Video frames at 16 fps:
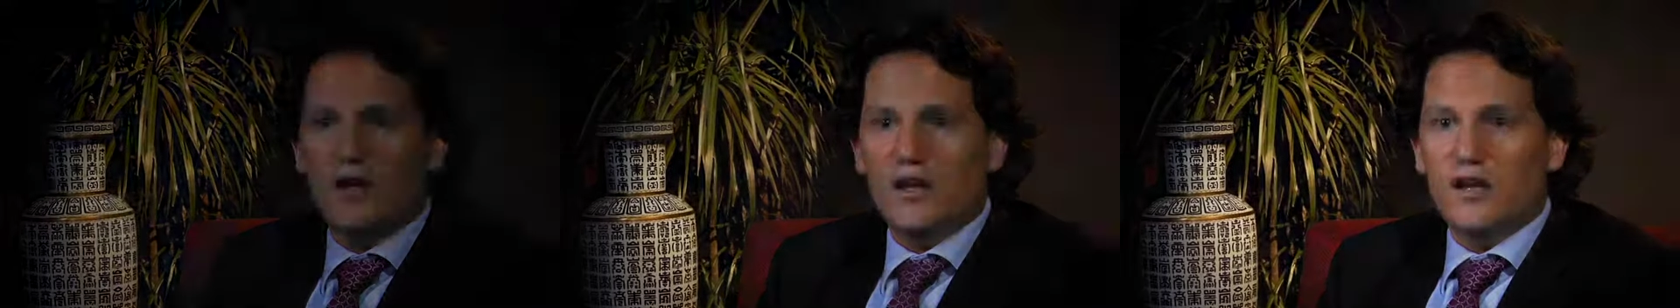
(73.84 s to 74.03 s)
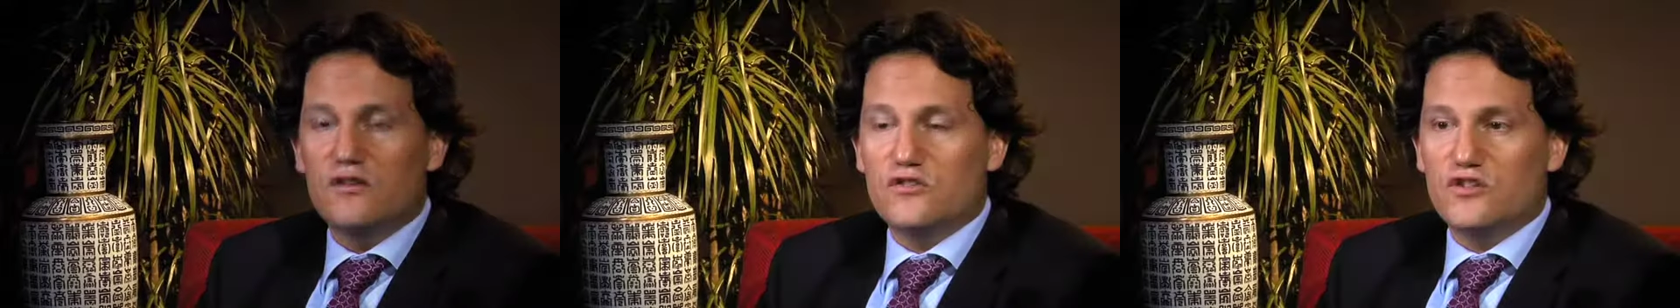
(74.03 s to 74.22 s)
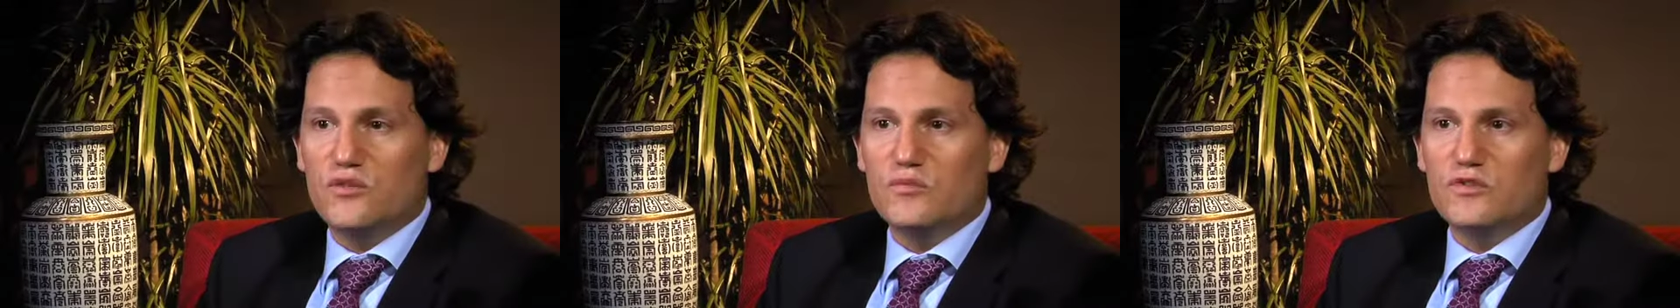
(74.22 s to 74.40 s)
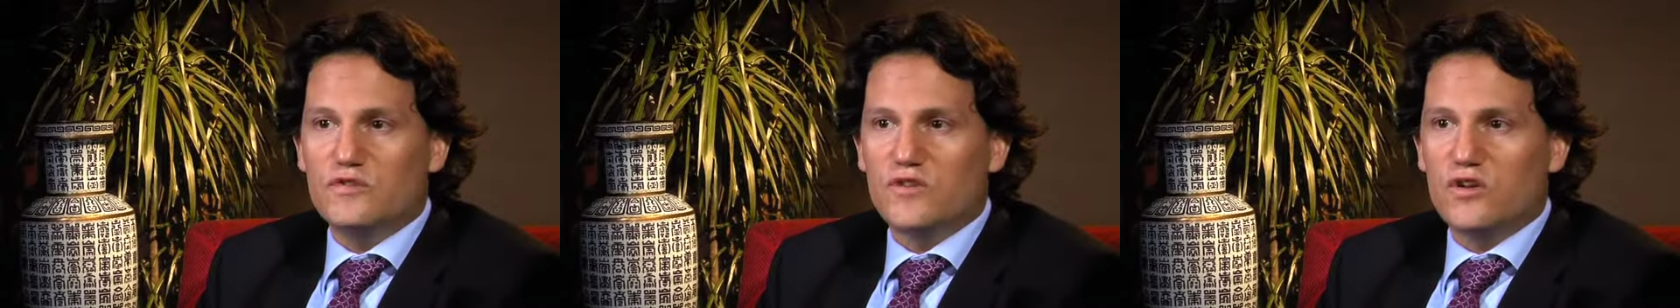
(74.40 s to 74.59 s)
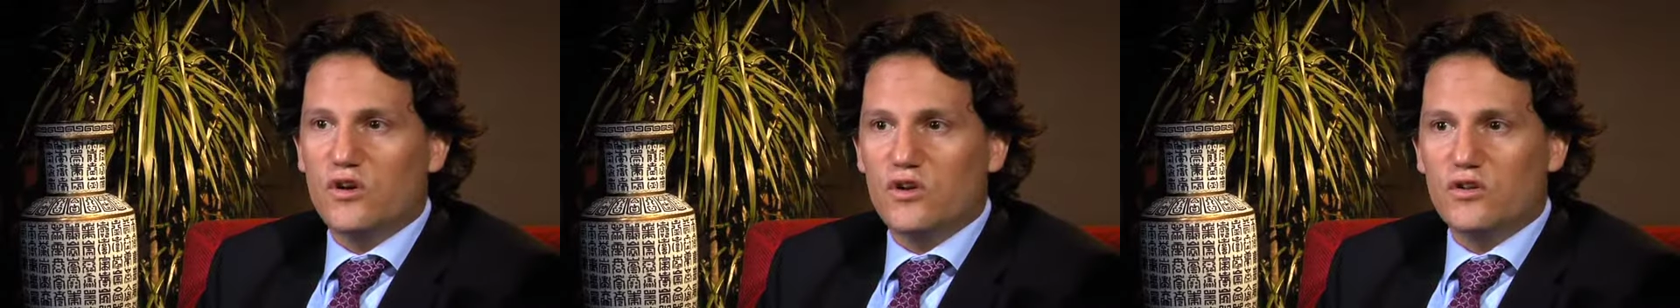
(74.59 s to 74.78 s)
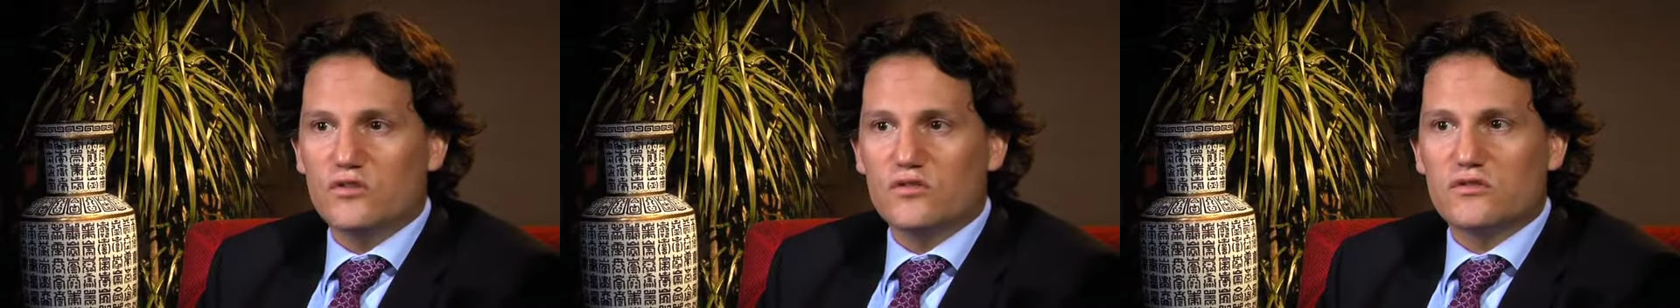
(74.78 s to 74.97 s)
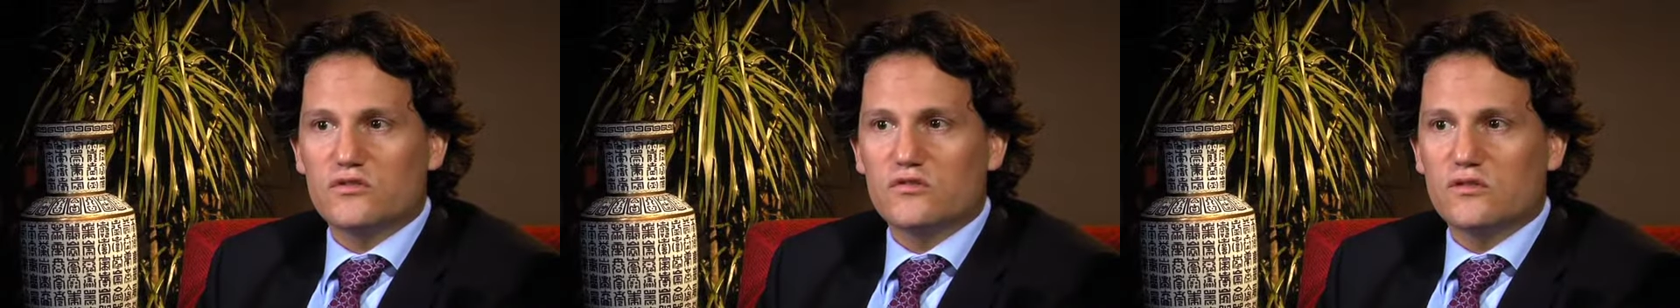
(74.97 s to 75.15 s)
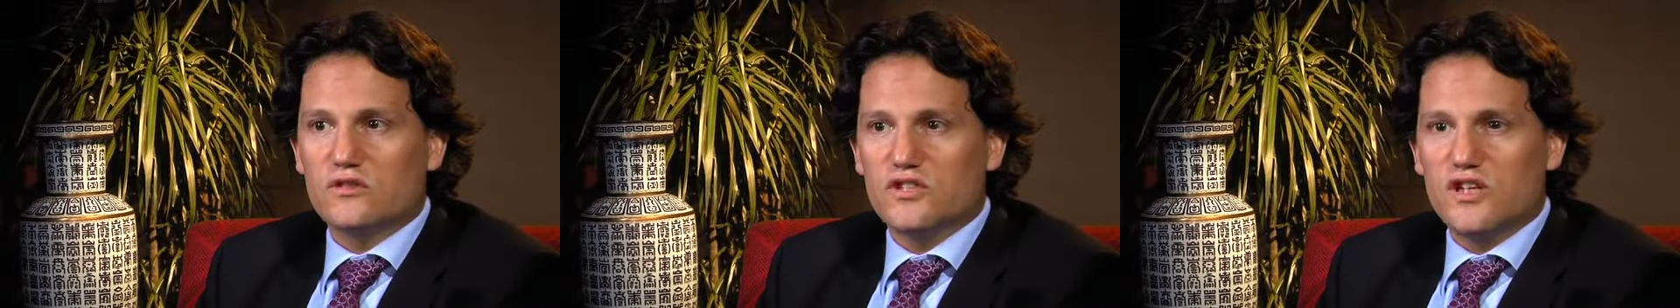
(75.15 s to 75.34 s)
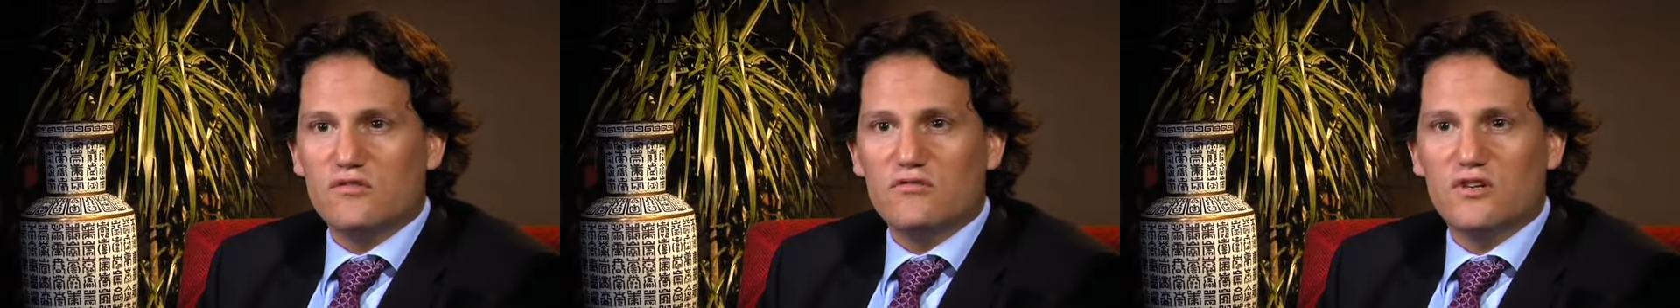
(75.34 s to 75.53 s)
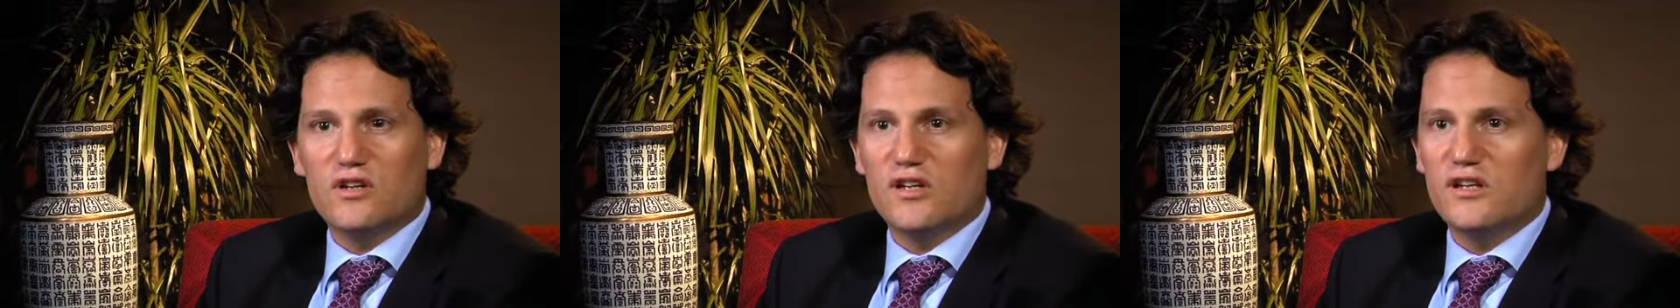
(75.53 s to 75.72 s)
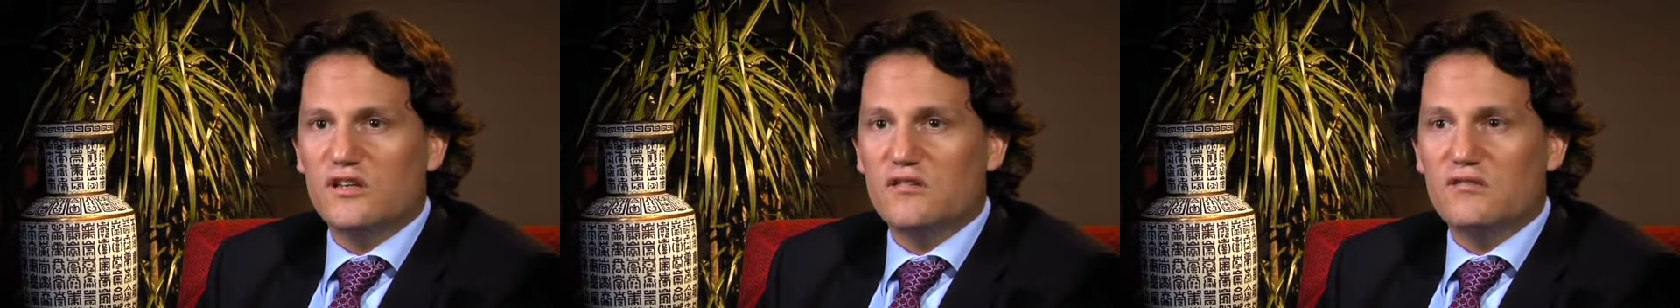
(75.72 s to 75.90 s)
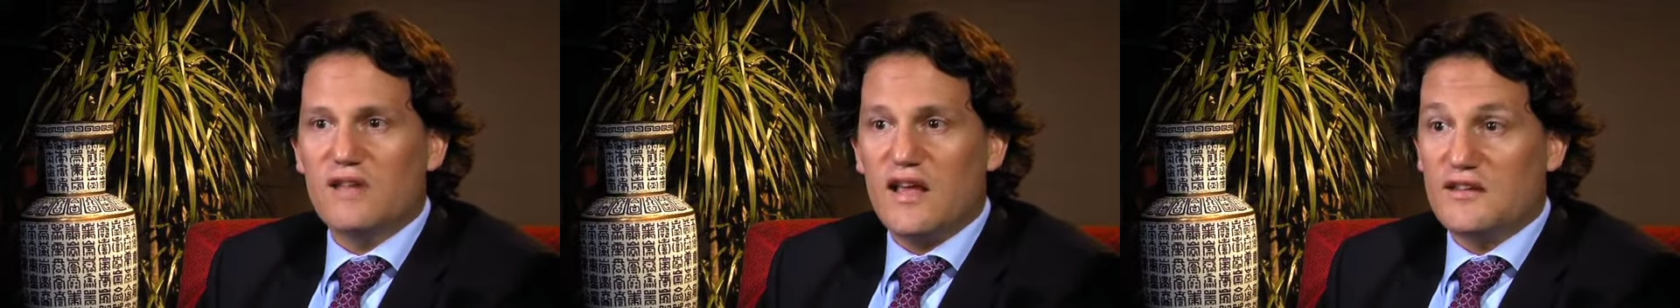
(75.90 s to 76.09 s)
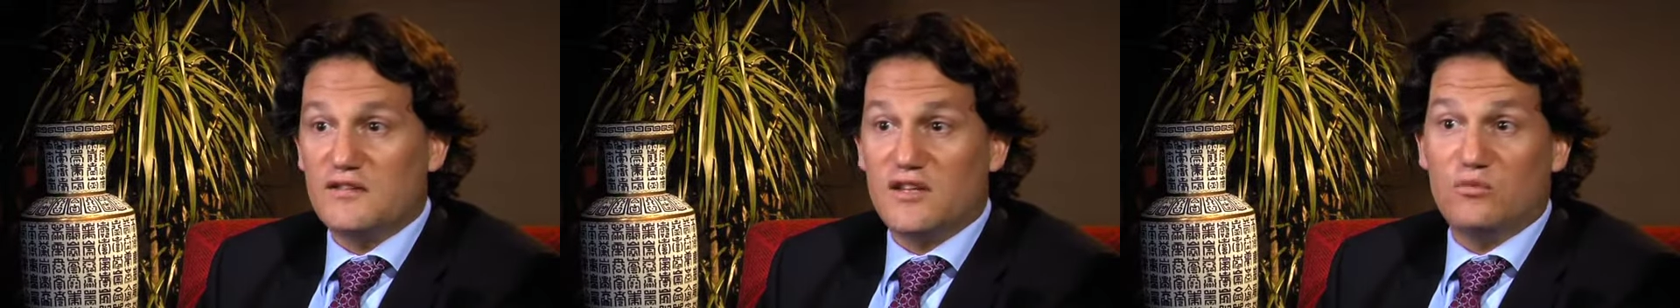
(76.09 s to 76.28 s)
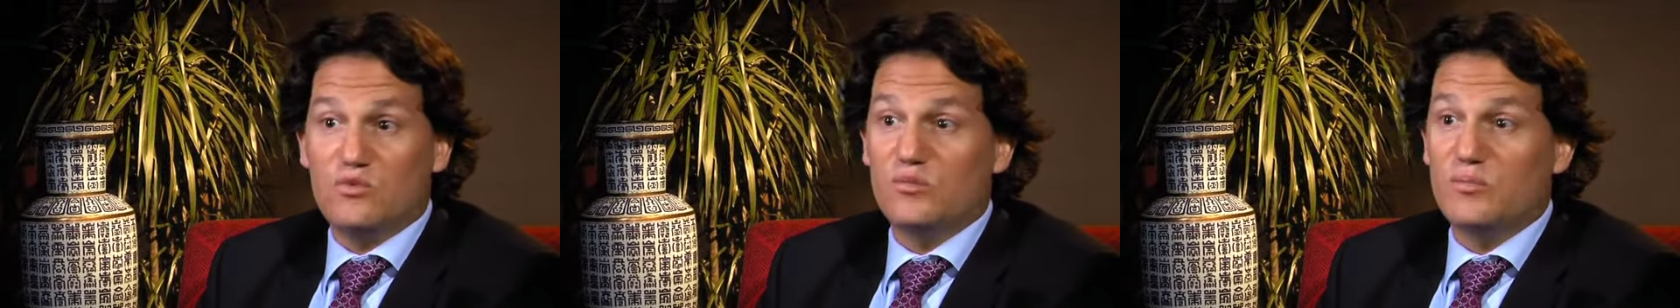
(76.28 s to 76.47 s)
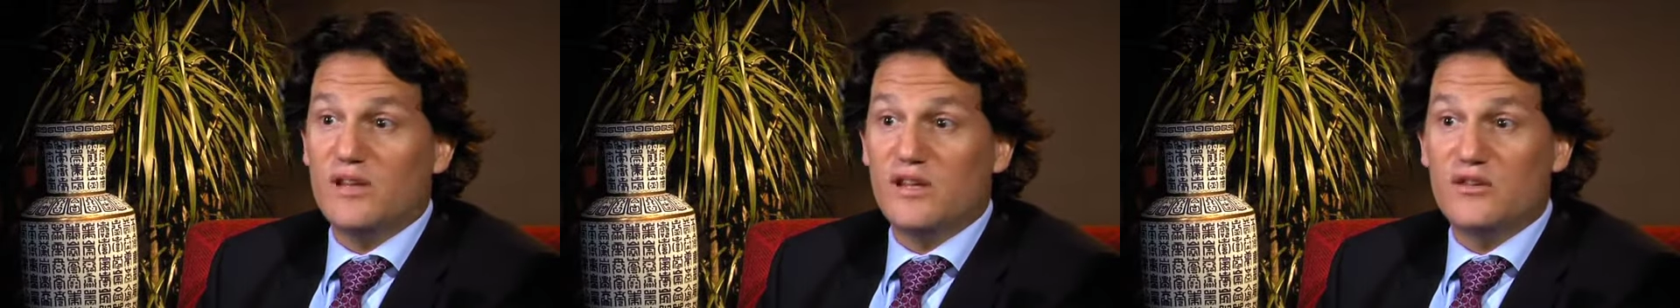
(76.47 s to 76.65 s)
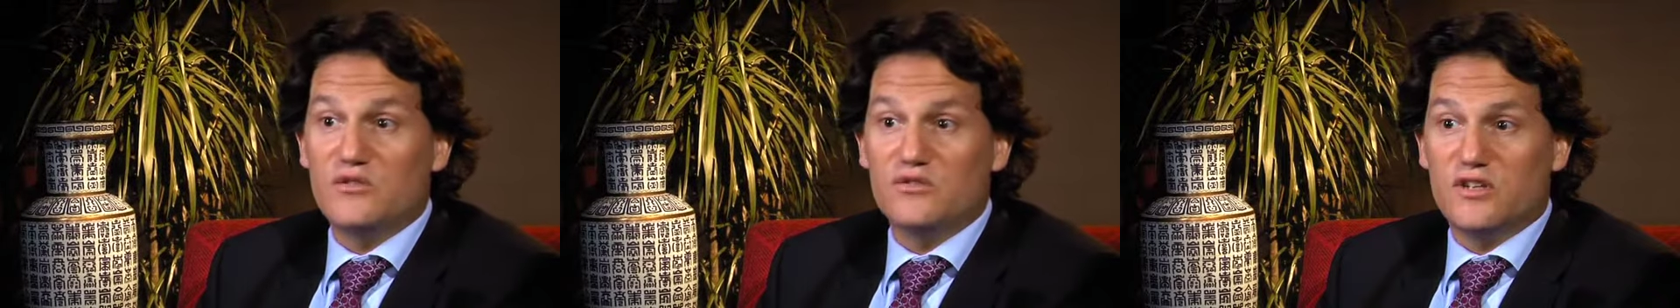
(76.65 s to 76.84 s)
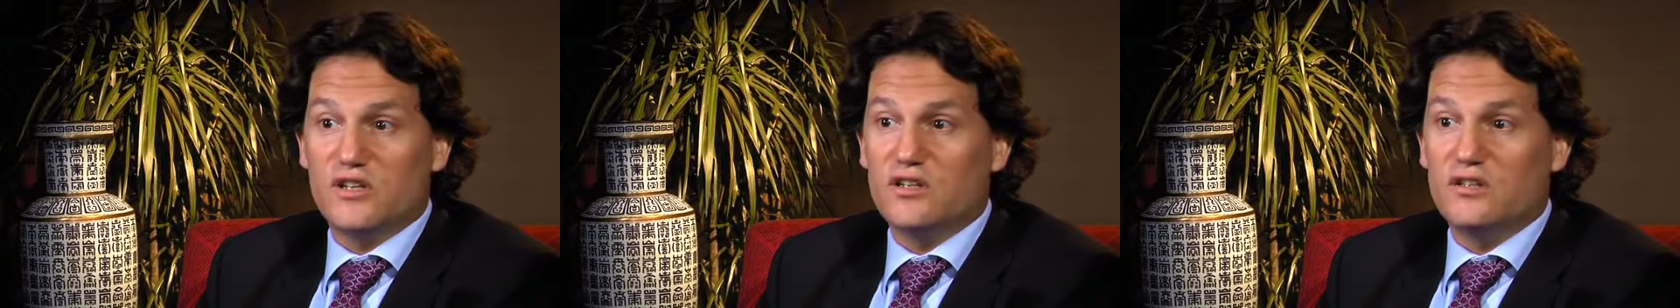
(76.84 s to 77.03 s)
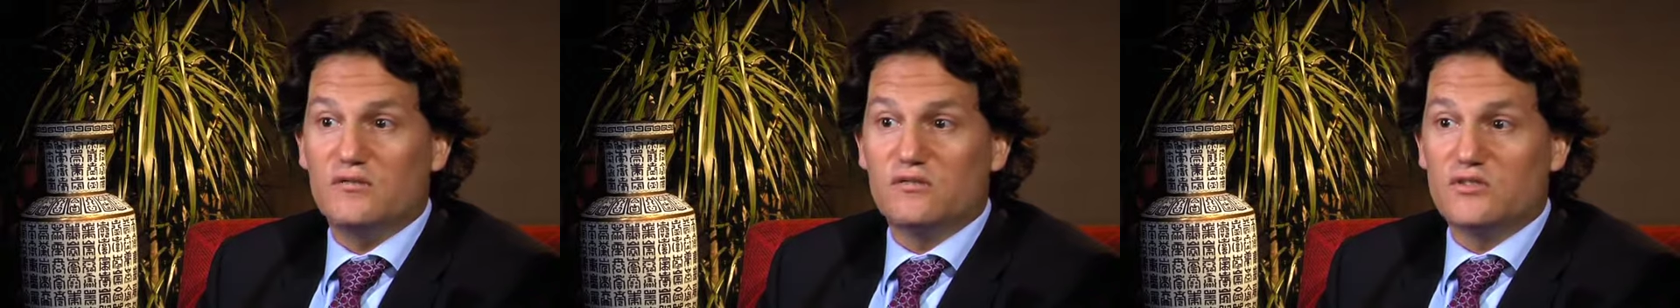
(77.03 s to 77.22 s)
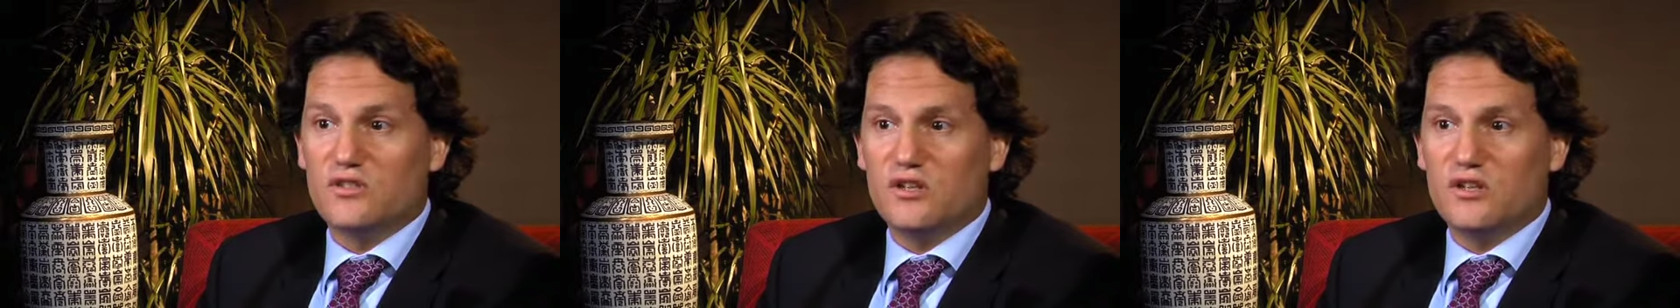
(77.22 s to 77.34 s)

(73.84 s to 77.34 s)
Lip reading: In terms of costs, generally as they would be in New Zealand,